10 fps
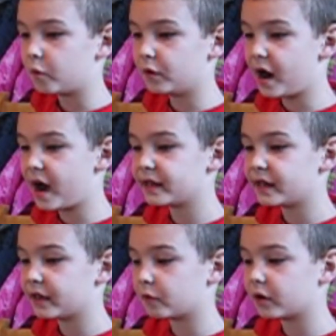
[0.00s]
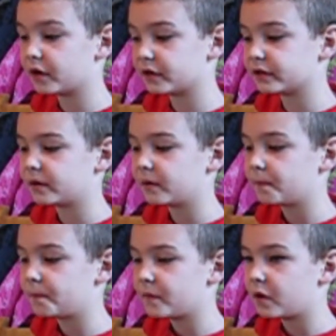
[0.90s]
What I ate was
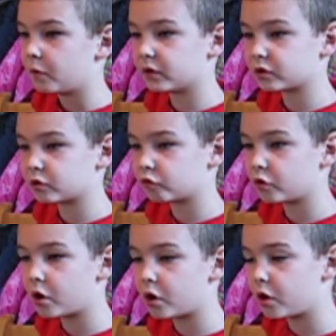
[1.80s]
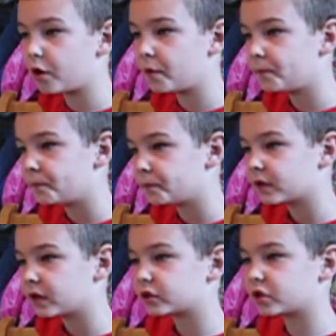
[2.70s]
a roll,
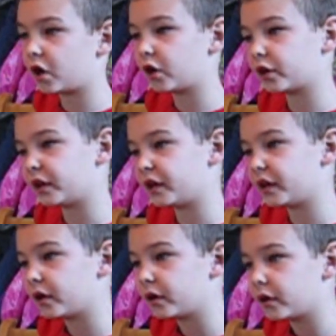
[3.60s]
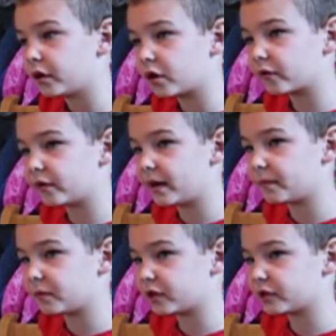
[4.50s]
turkey,
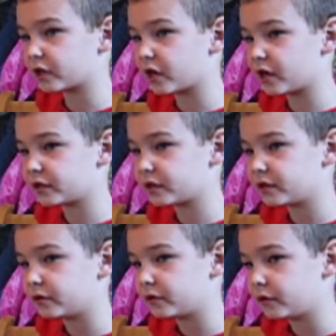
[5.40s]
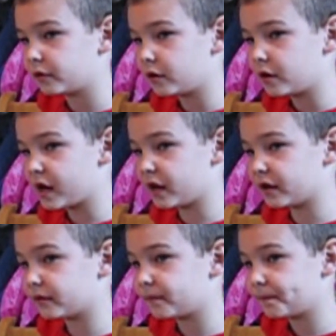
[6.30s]
cranberry sauce,
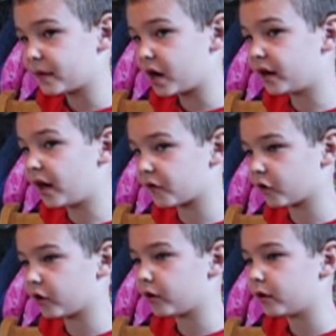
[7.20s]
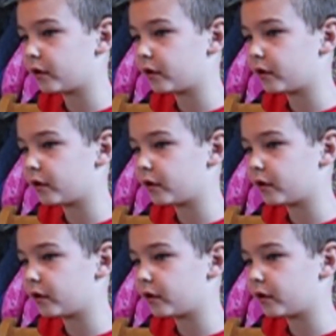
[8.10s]
and another roll.